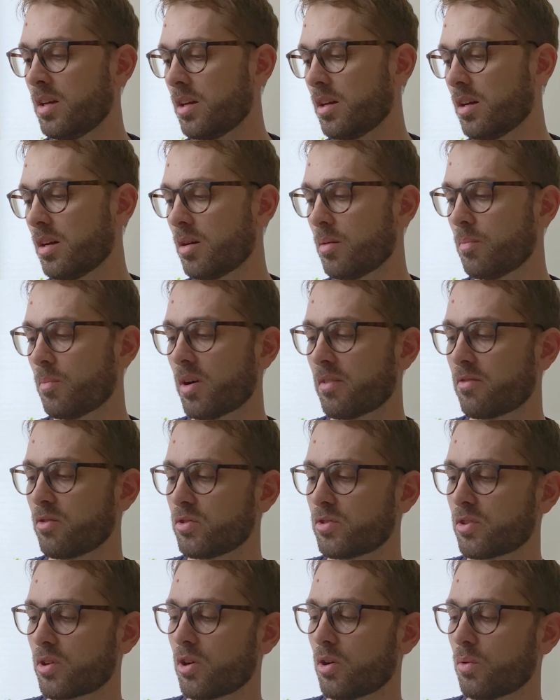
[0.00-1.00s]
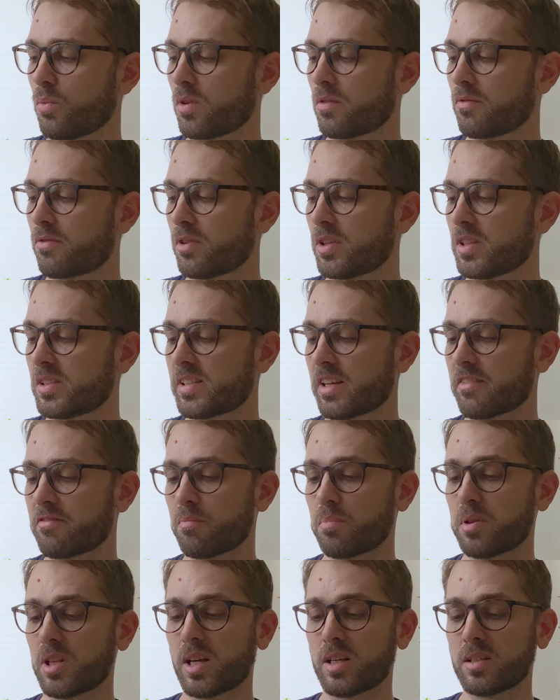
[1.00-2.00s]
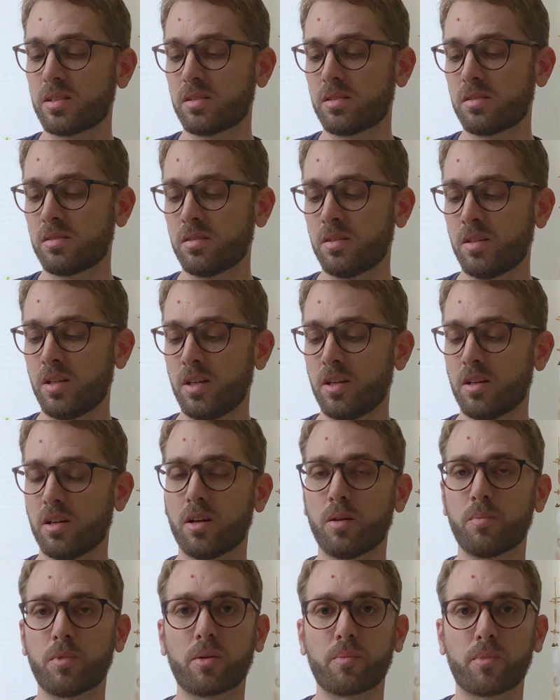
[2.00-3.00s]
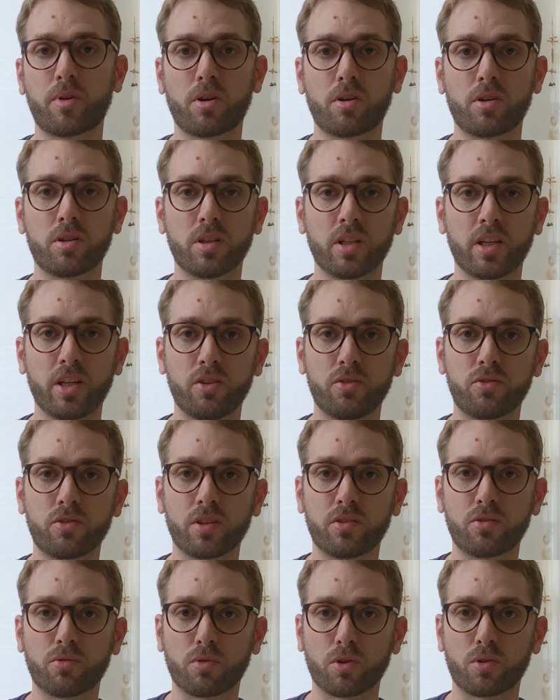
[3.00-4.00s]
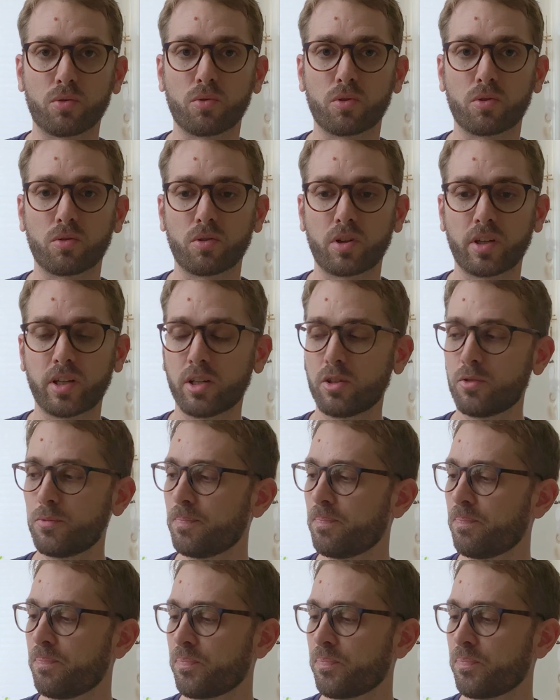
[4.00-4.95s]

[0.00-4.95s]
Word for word: I've also got one for the 7 Plus that I'm currently using to record audio.